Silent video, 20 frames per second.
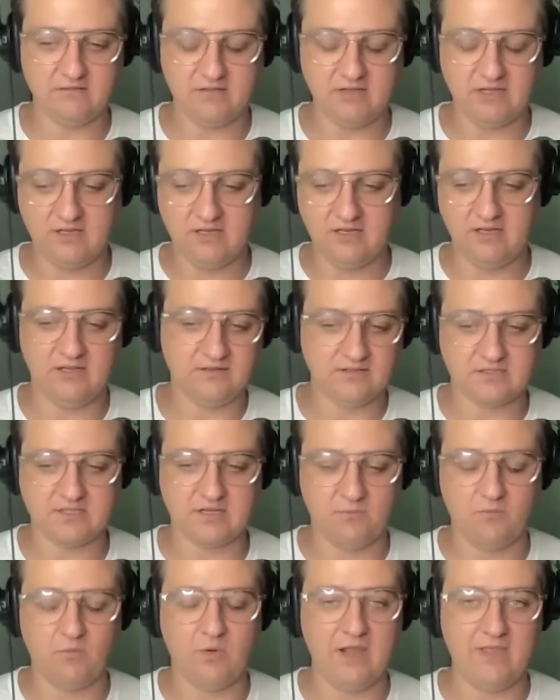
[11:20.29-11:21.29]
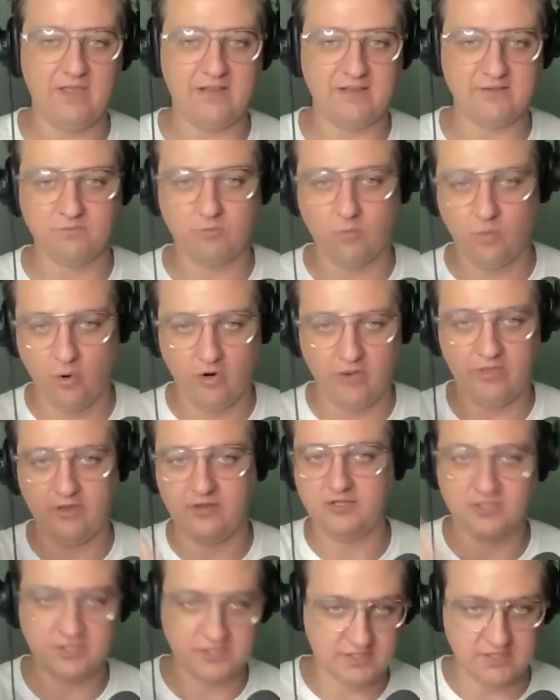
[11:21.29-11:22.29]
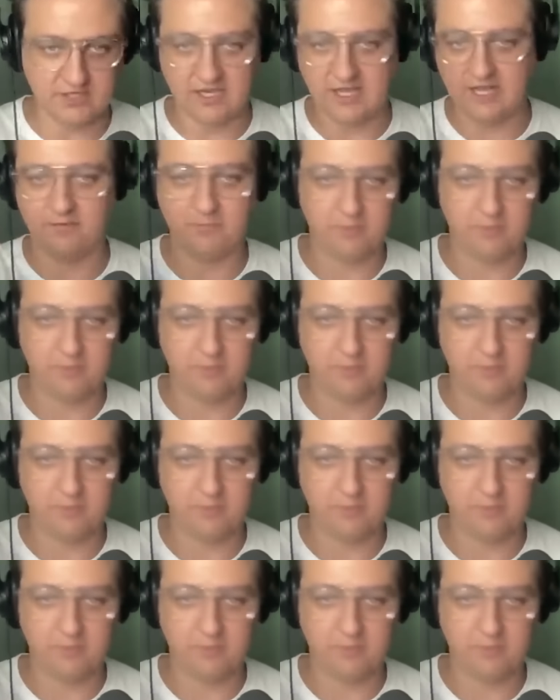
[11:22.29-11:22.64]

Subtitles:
in some way that is more than just the kind